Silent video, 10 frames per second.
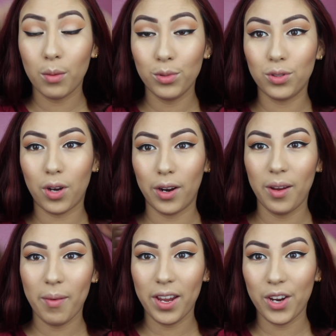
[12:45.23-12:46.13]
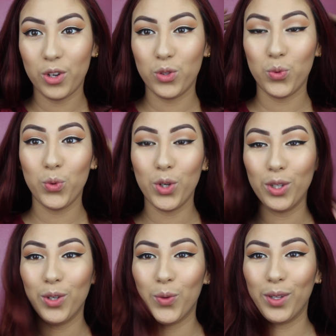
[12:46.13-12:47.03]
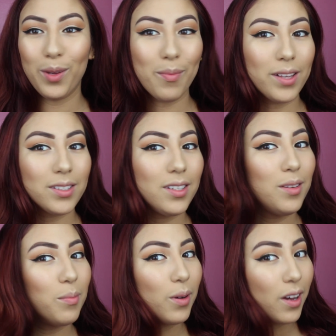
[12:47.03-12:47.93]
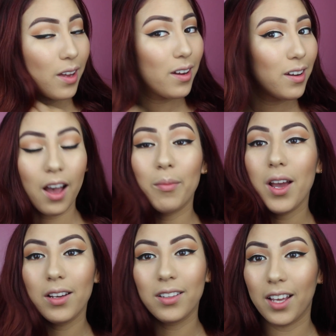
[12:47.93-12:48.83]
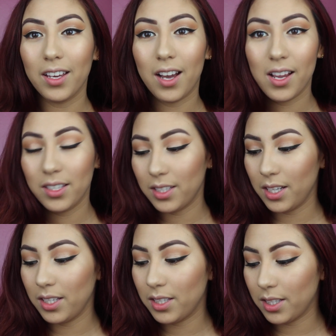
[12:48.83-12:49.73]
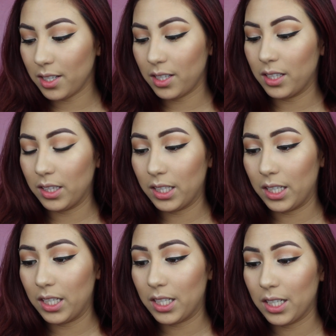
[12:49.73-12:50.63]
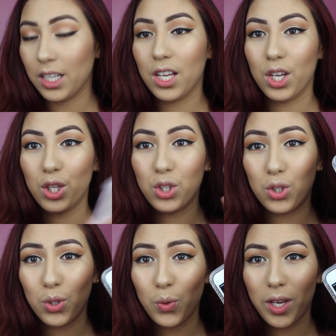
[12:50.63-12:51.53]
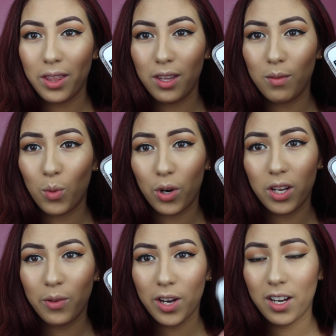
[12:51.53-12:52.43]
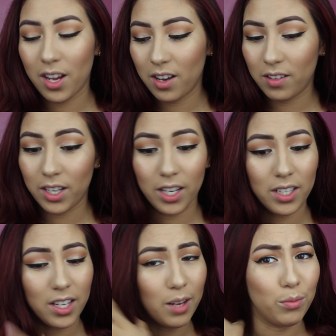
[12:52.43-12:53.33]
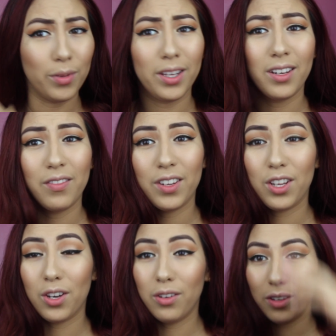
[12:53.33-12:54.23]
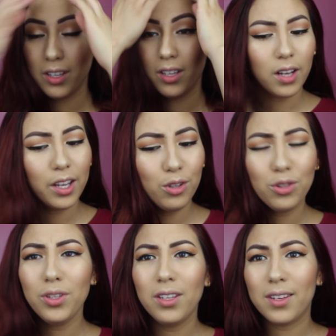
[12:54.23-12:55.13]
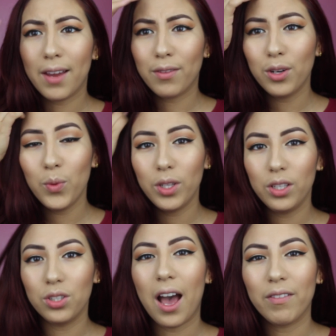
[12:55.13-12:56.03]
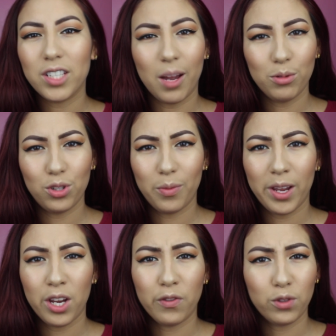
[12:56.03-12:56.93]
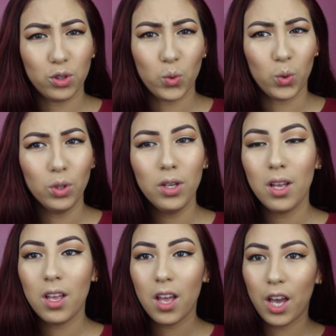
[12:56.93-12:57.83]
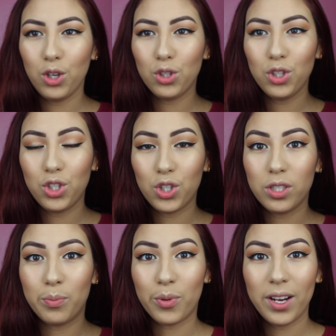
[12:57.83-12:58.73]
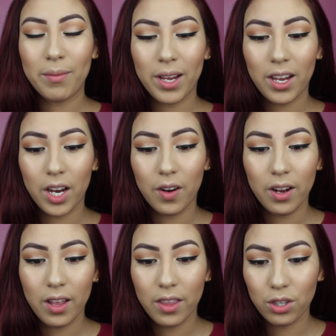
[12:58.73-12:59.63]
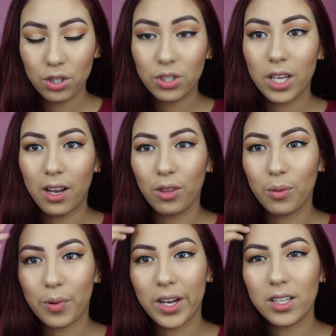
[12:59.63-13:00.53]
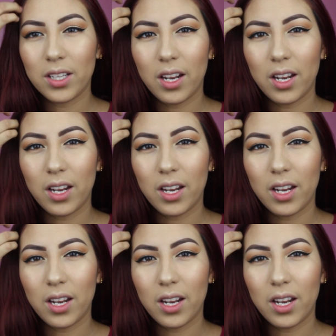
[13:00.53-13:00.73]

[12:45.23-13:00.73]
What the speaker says: I'm sorry, my hair is really messy, but I'm not gonna lie guys, it's like 2 in the morning right now and I'm making a video. I usually never really have time to do my hair for school. I usually just braid my hair and then just take out the braids,